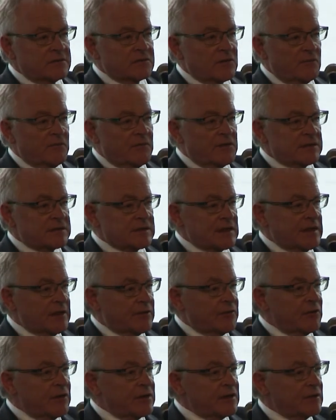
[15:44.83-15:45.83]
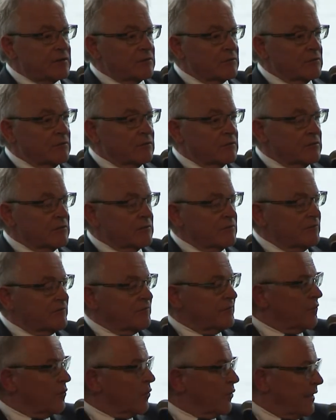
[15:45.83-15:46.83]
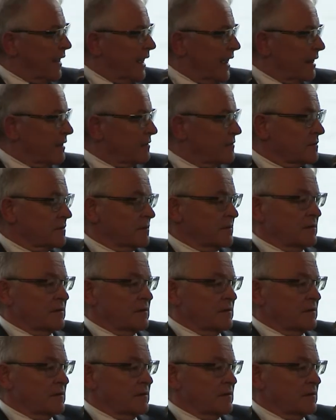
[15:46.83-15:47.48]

obviously critical for that,